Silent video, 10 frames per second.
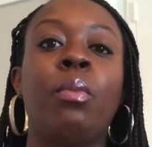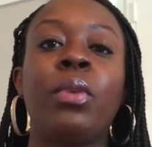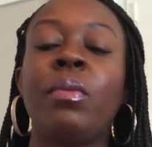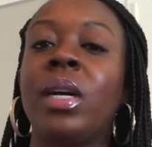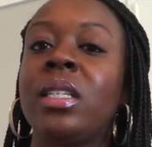
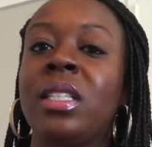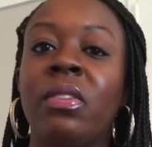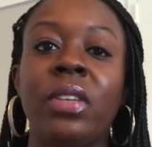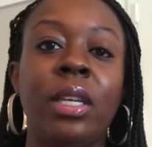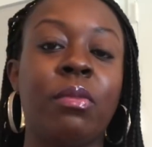We watched
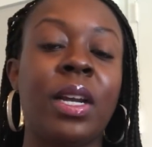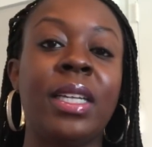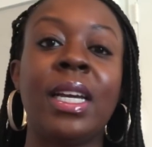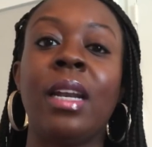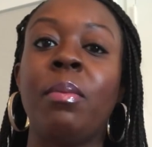Stephanie and
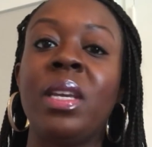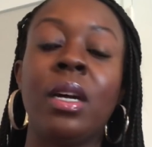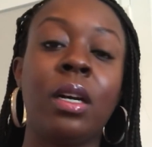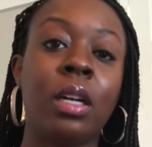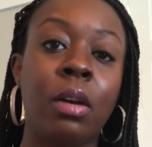Ryan kind of be
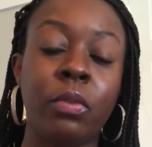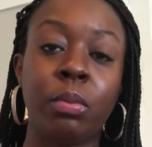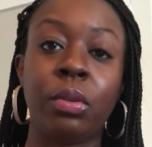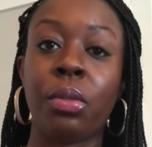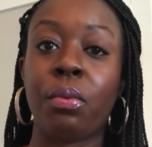
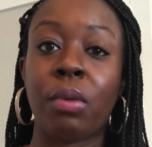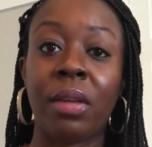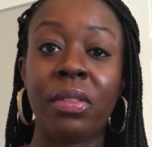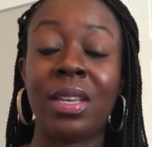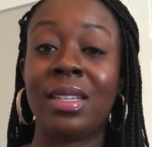uncomfortable
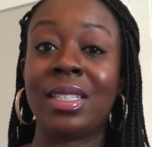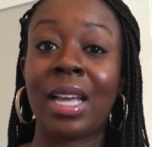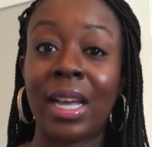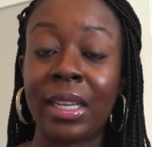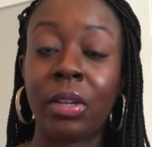throughout the
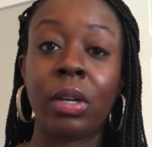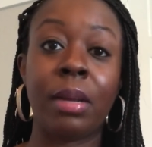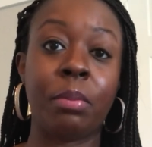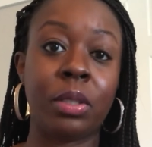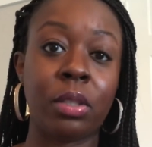entire
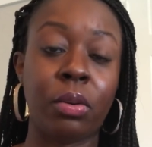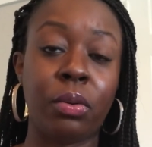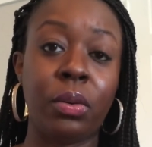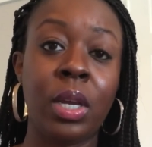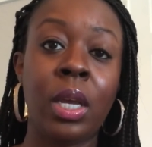
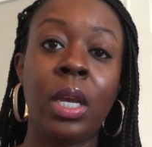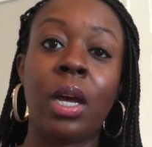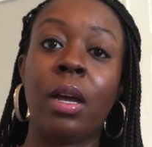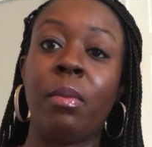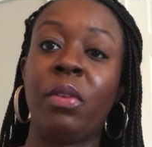episode.
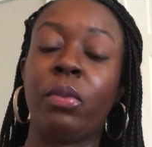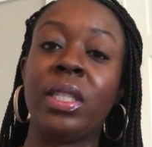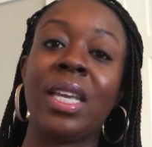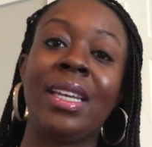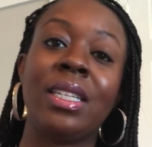If
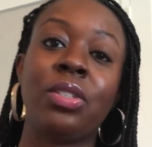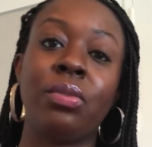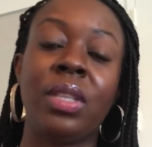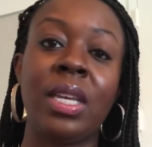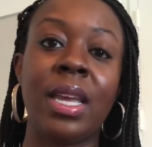we take it
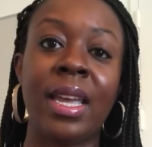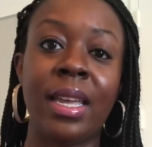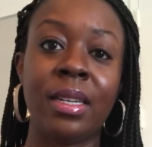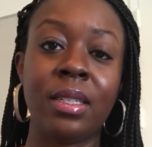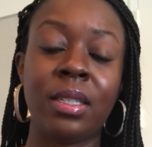to the
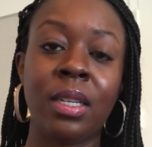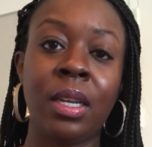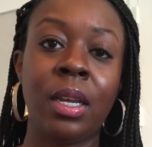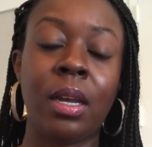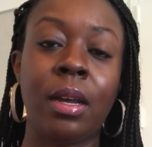end,
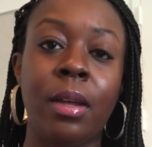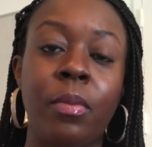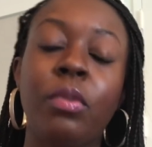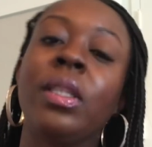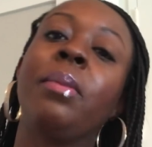
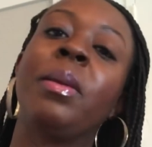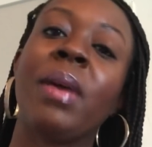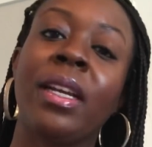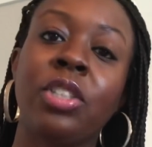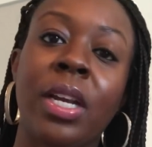well, let me
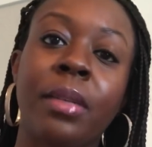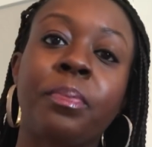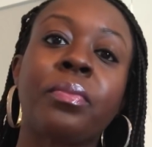backtrack.